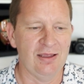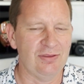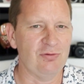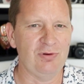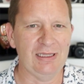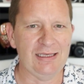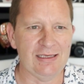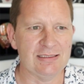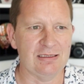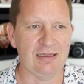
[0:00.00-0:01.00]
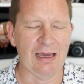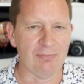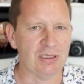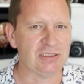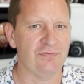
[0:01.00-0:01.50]
there really isn't that
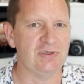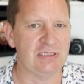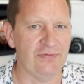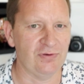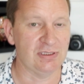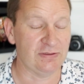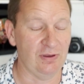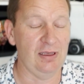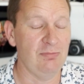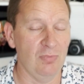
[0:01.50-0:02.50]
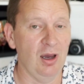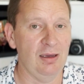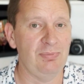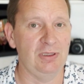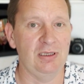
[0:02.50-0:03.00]
much of a difference, in my
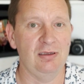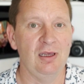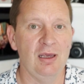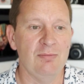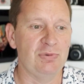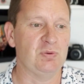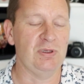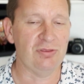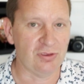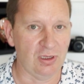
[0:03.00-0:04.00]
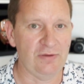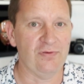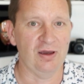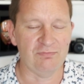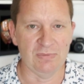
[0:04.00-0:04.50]
opinion, between
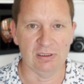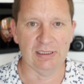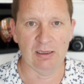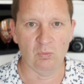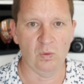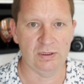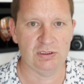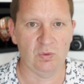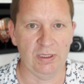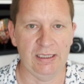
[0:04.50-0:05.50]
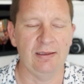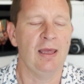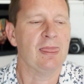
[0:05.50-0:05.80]
35mm and 120.